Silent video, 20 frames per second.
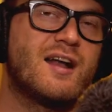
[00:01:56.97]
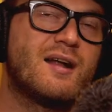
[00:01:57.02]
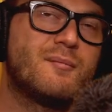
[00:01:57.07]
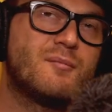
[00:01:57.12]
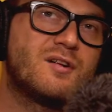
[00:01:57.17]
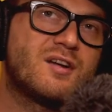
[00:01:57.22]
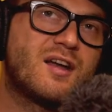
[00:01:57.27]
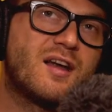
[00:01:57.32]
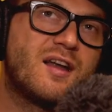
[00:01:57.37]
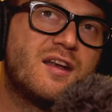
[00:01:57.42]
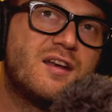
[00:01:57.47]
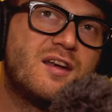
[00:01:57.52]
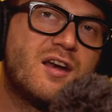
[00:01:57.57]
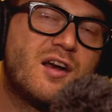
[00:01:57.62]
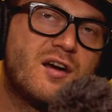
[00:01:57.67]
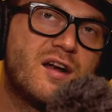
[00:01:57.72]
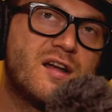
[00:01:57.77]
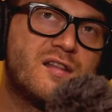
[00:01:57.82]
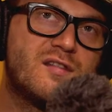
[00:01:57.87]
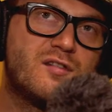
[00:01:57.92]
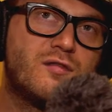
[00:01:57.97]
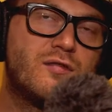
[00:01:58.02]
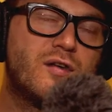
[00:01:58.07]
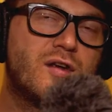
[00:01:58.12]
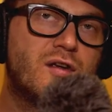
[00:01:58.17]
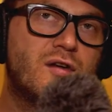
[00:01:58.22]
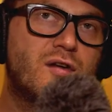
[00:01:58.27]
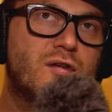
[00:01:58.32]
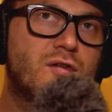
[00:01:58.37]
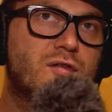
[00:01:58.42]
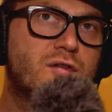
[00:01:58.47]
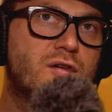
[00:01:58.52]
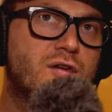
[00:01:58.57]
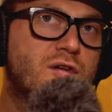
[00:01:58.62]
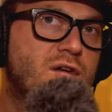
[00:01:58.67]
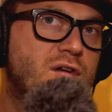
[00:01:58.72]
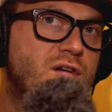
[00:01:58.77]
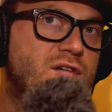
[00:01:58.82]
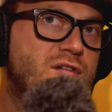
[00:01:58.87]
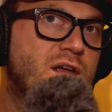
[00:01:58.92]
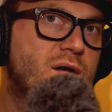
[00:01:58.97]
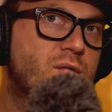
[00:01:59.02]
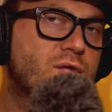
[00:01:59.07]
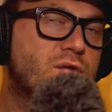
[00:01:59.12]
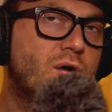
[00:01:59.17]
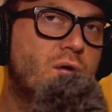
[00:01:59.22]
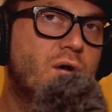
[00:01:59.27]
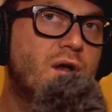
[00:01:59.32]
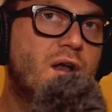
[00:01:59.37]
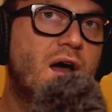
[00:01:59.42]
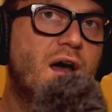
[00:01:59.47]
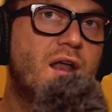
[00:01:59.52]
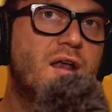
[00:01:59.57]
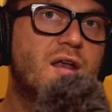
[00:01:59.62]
I'm gonna kind of narrate this video so you can understand what's going on.